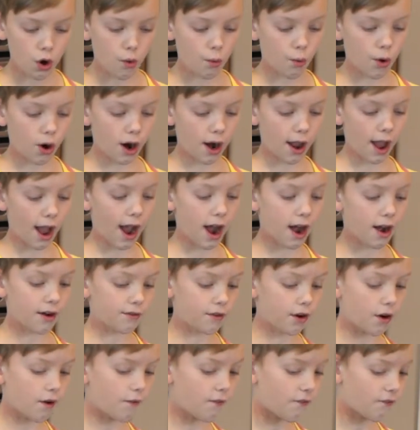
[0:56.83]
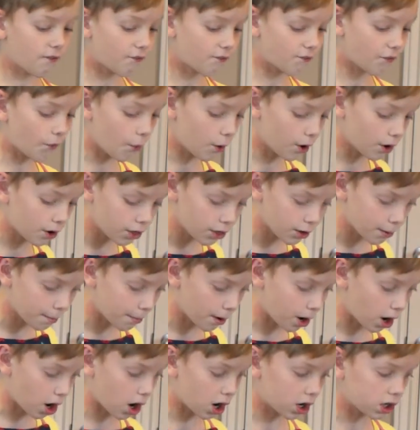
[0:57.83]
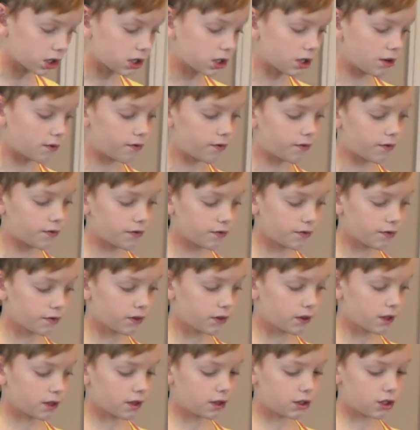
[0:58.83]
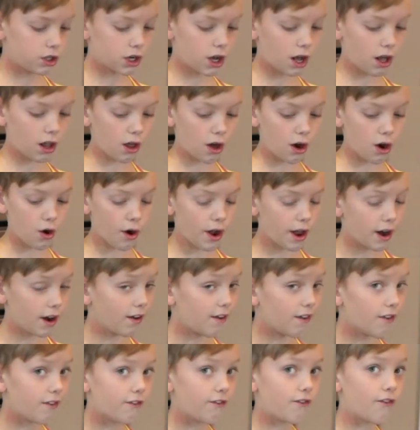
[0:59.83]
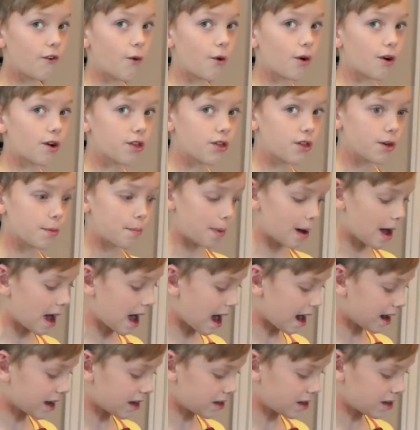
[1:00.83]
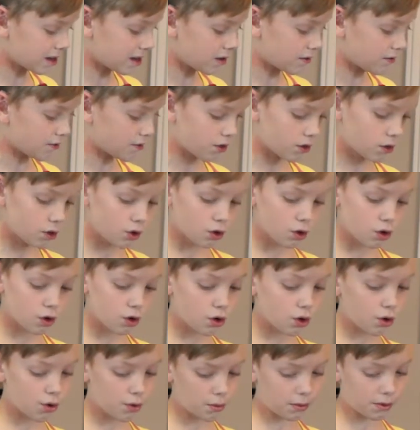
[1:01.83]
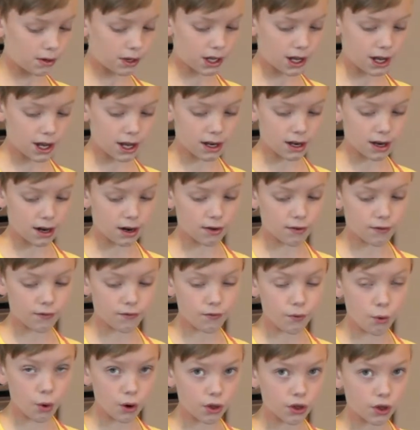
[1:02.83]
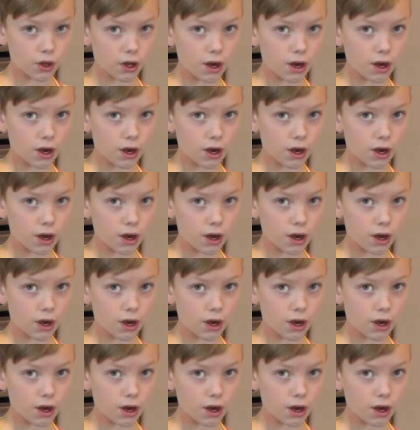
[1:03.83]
we have 1/4 a box of Jello and 1/4 a packet of Kool-Aid and 1/4 a